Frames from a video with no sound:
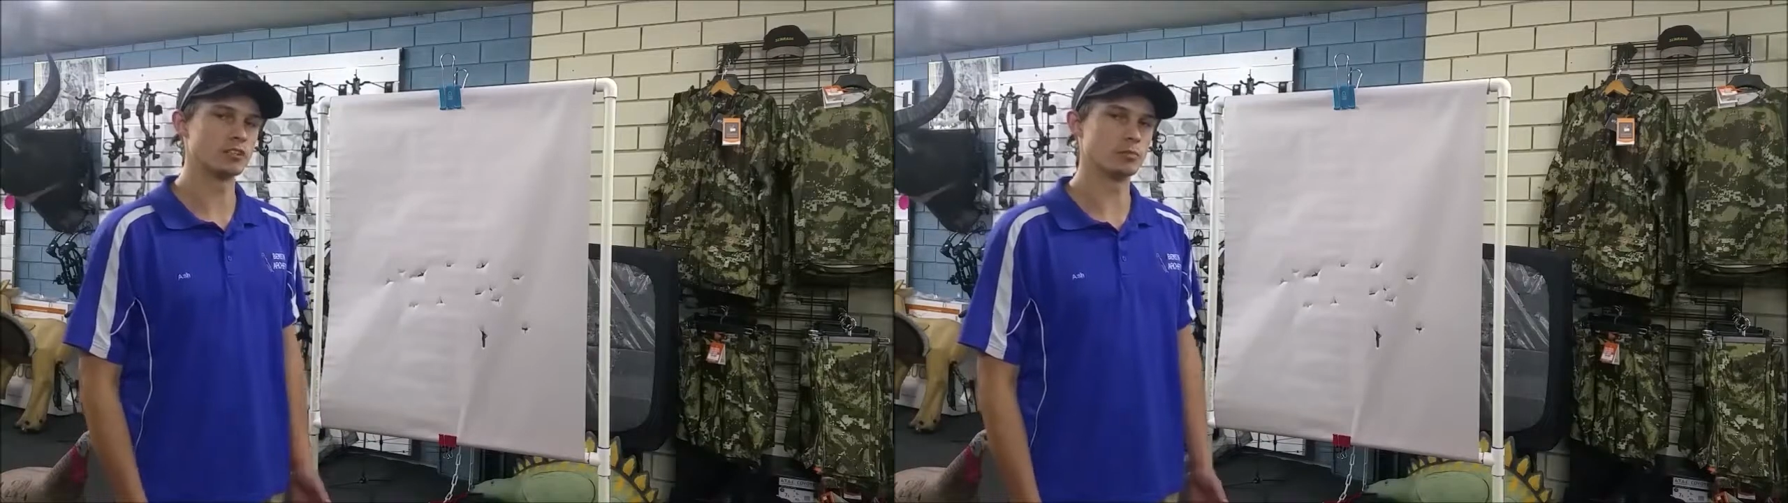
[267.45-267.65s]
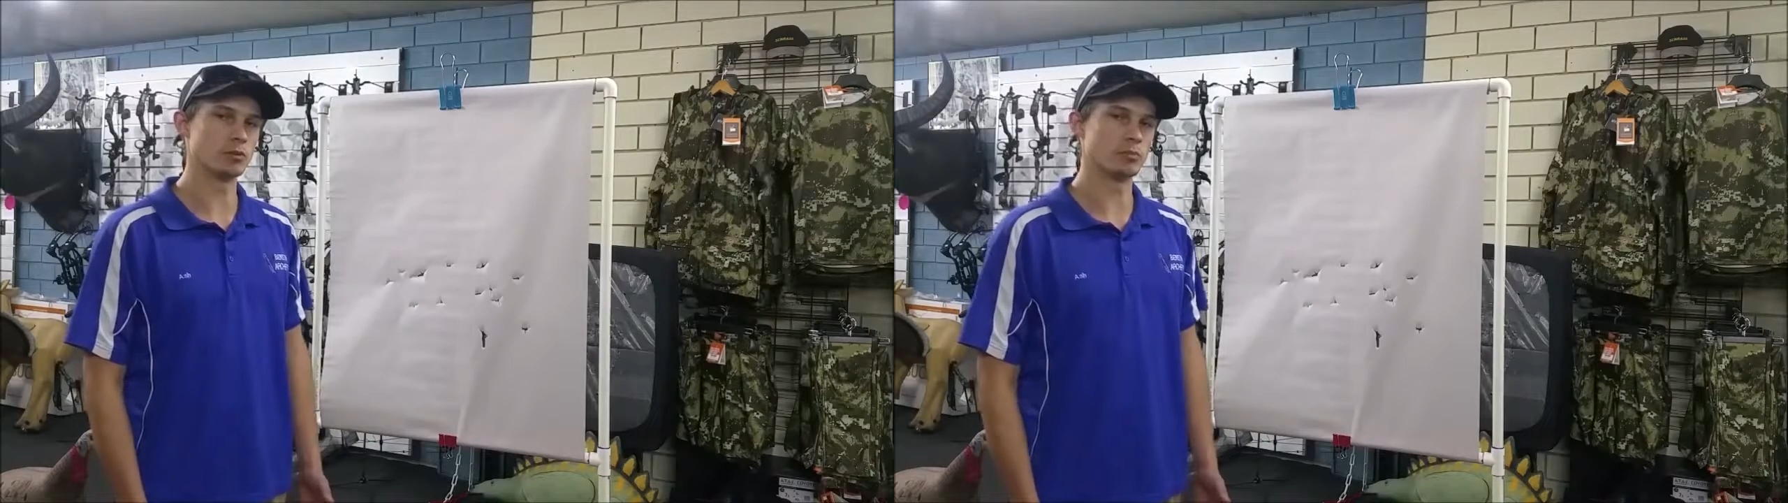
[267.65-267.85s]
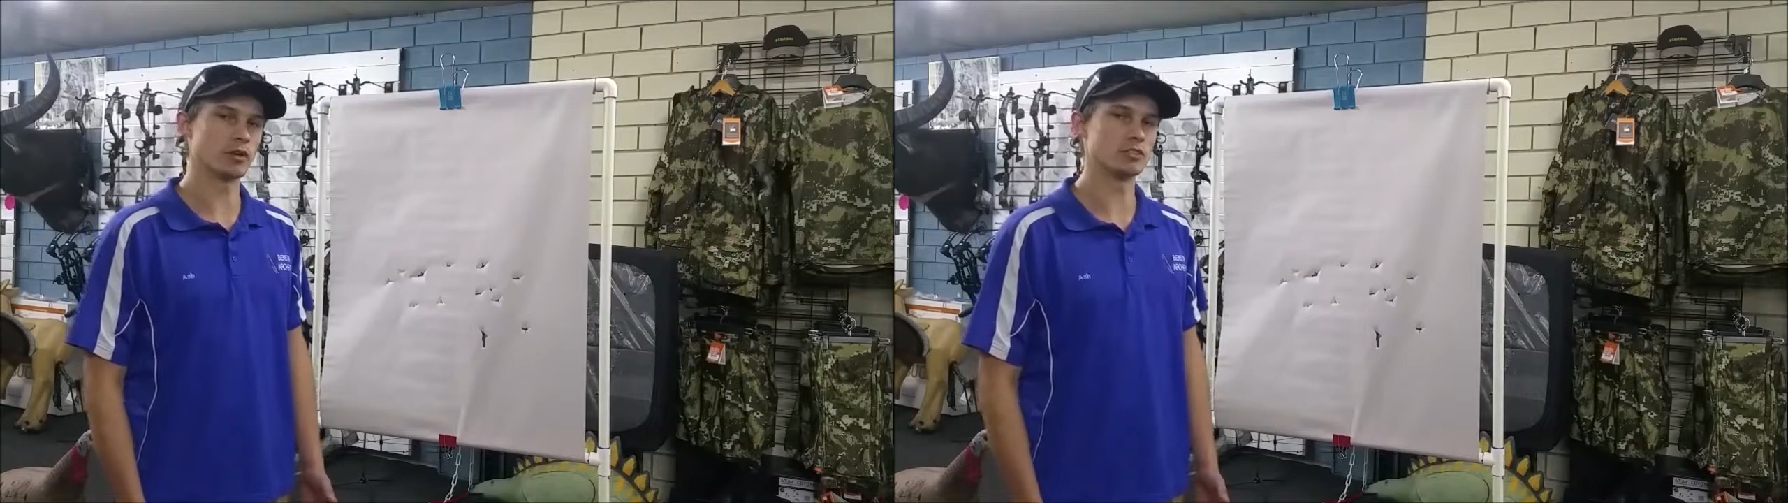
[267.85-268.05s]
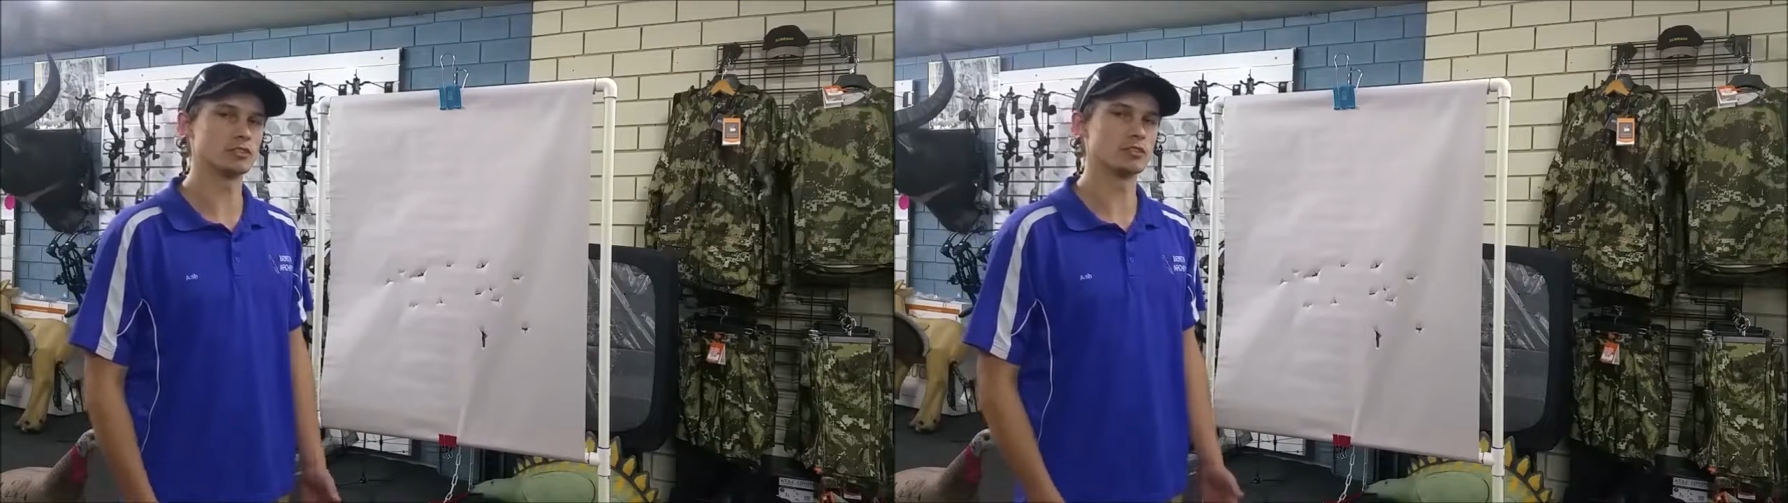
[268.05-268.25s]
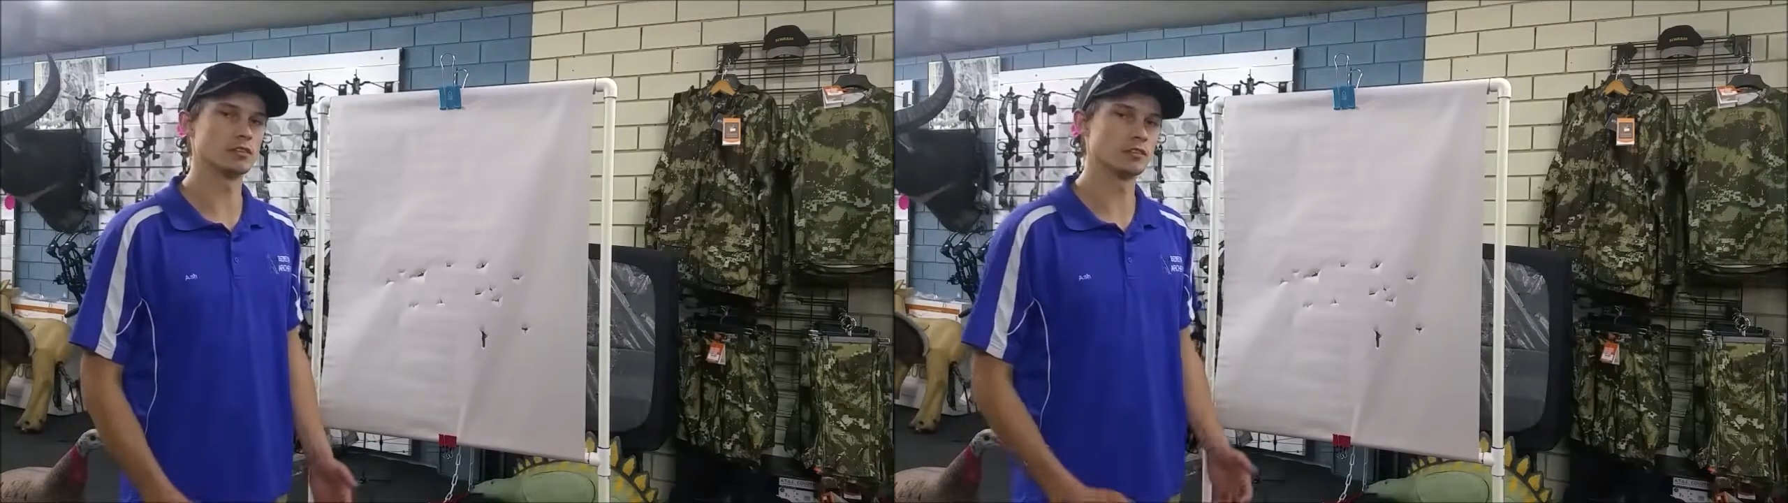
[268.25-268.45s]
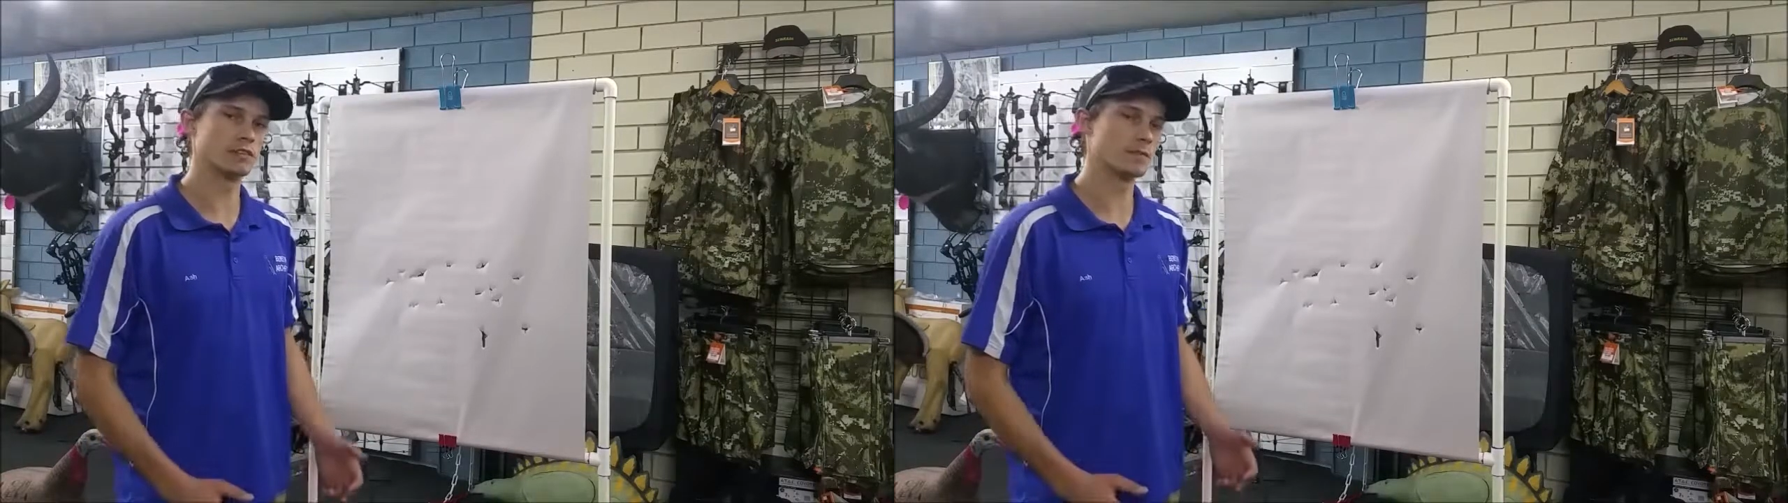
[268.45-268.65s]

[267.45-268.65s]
So be patient